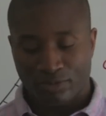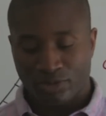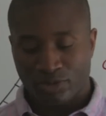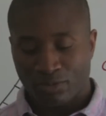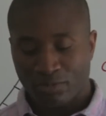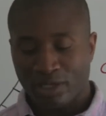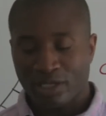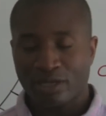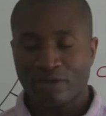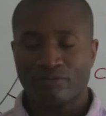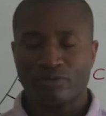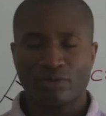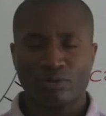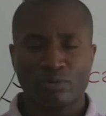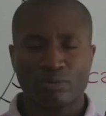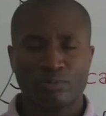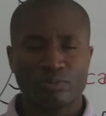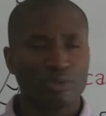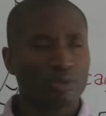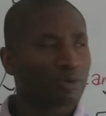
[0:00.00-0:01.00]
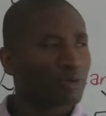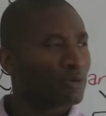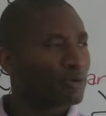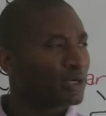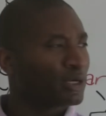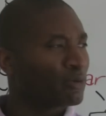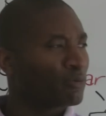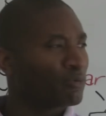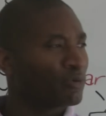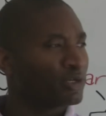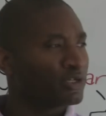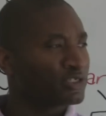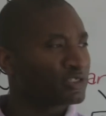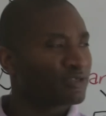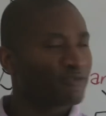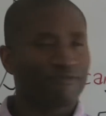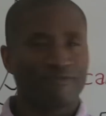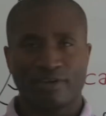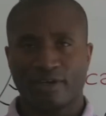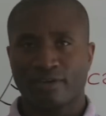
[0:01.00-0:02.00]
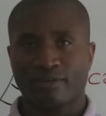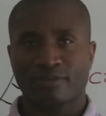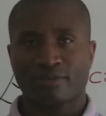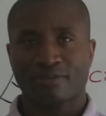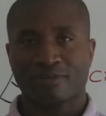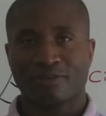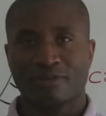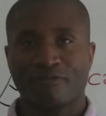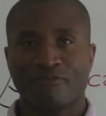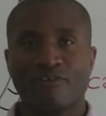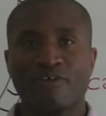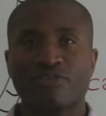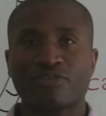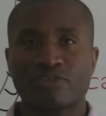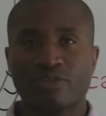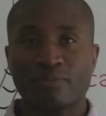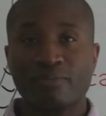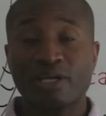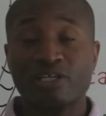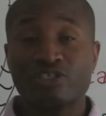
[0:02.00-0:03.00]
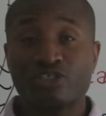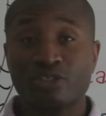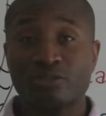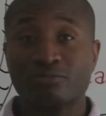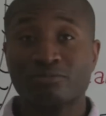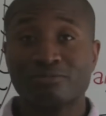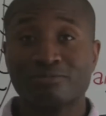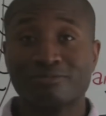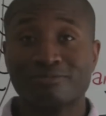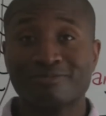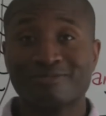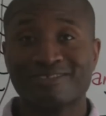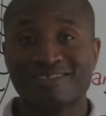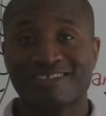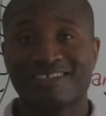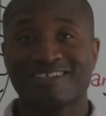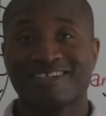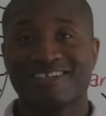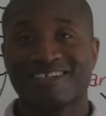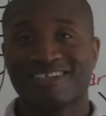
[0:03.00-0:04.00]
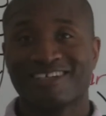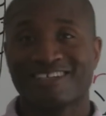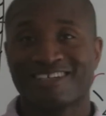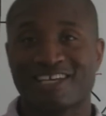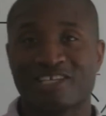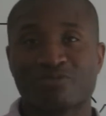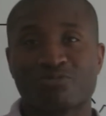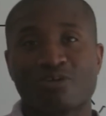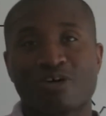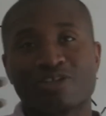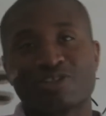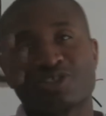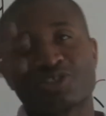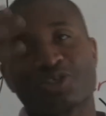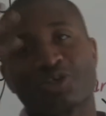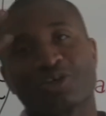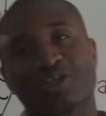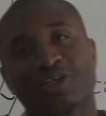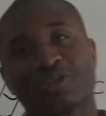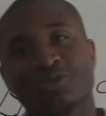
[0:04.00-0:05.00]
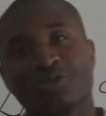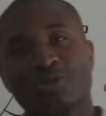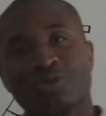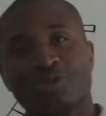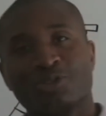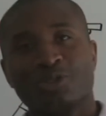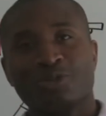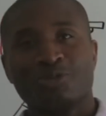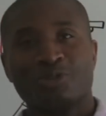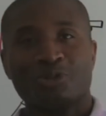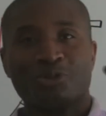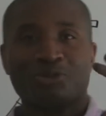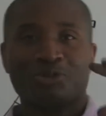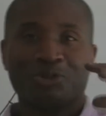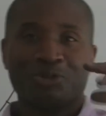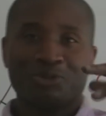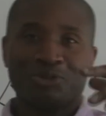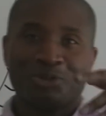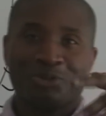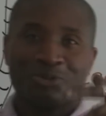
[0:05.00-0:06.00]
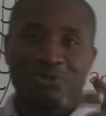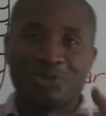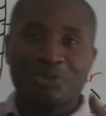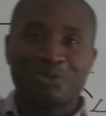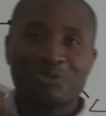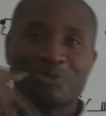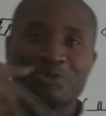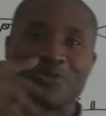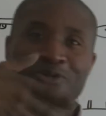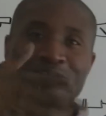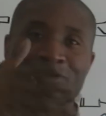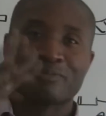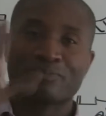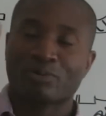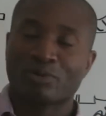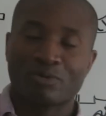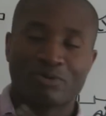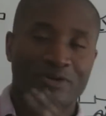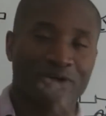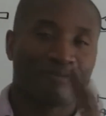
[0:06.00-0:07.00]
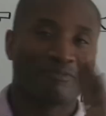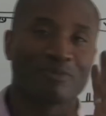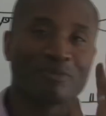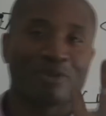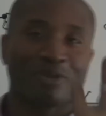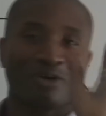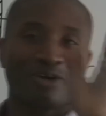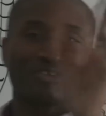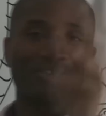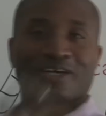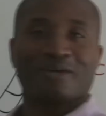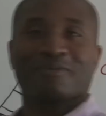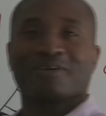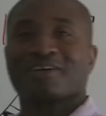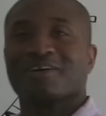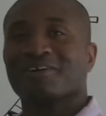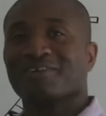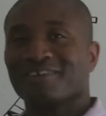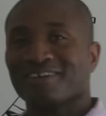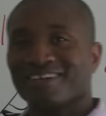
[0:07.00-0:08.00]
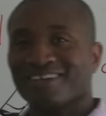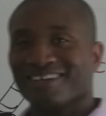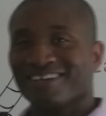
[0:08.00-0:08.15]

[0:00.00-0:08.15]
So many of you, you are going, what is the fifth? The fifth dimension? That's Rod Serling. Do, do, do, do, do, do, do. A program from a long time ago.